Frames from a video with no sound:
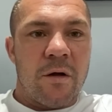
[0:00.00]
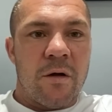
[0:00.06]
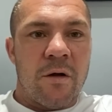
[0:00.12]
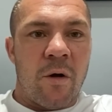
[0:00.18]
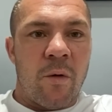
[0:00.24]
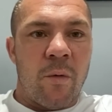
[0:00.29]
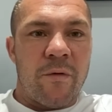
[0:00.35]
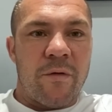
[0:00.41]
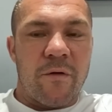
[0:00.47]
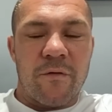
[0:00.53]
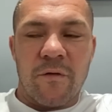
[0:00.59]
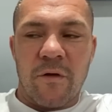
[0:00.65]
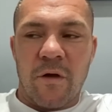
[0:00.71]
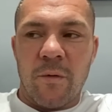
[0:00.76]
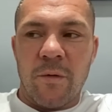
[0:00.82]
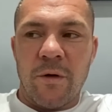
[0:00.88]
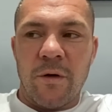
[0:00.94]
go with the
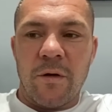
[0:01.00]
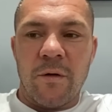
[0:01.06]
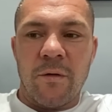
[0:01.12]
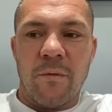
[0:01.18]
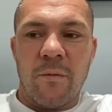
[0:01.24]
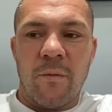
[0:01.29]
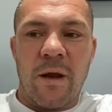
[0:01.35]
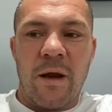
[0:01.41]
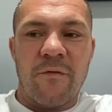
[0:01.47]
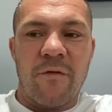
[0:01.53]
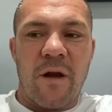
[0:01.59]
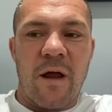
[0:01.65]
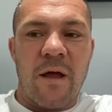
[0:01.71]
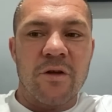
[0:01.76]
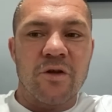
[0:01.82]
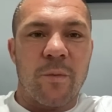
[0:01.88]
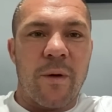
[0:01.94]
flow and, and wherever
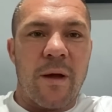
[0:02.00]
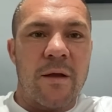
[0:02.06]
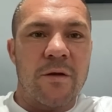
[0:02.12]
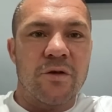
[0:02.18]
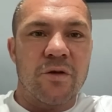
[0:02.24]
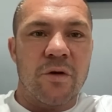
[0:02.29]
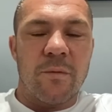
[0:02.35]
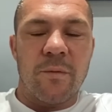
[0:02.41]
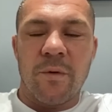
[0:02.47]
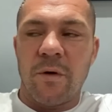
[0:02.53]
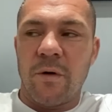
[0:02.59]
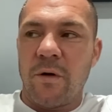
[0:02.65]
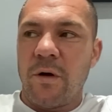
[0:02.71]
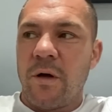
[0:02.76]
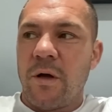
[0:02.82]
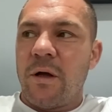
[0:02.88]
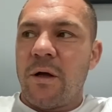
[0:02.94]
it ends up, it ends up. But
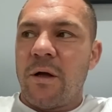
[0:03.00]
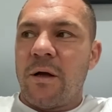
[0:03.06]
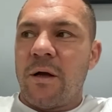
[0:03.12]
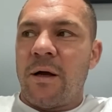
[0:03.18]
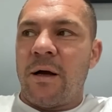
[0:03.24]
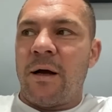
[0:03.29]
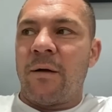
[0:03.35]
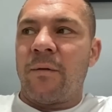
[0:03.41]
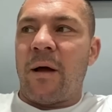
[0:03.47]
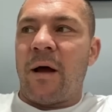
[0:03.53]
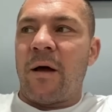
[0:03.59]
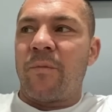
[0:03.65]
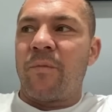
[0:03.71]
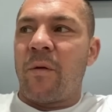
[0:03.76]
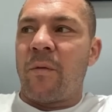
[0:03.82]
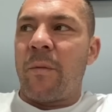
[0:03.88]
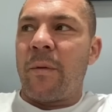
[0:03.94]
I'd,
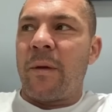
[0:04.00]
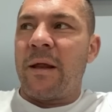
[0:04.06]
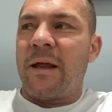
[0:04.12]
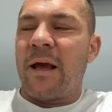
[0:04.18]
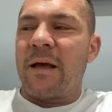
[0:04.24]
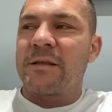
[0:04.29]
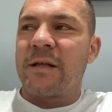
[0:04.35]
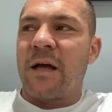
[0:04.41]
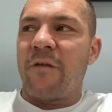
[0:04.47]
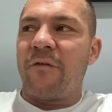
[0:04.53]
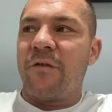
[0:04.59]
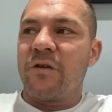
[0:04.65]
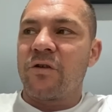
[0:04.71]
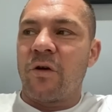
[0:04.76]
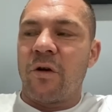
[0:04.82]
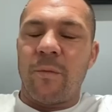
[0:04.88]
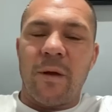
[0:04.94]
I'd probably guess that if
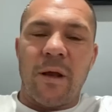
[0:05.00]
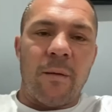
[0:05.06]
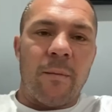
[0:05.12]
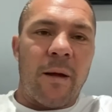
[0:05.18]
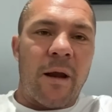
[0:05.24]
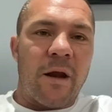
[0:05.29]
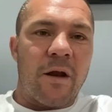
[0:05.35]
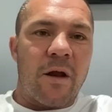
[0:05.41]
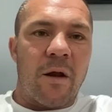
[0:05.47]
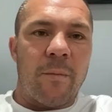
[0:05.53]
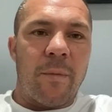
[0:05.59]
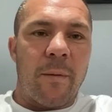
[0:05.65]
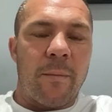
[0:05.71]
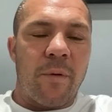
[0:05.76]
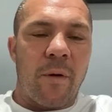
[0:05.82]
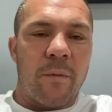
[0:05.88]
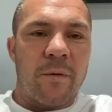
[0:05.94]
he's going to be in America, it'd
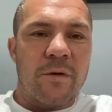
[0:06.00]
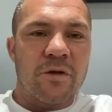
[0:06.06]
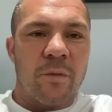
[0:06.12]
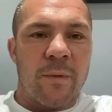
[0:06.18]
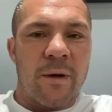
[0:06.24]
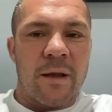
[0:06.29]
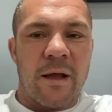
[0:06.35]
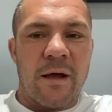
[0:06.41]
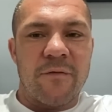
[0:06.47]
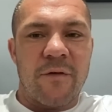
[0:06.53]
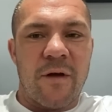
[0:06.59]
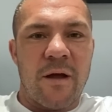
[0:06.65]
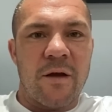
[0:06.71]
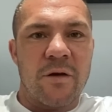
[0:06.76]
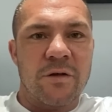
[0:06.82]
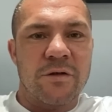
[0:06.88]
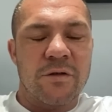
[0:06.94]
be probably somewhere like
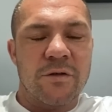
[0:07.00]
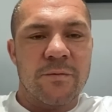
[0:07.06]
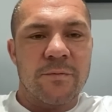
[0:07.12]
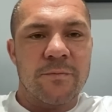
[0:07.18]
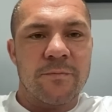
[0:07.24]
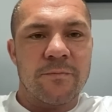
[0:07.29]
Vegas.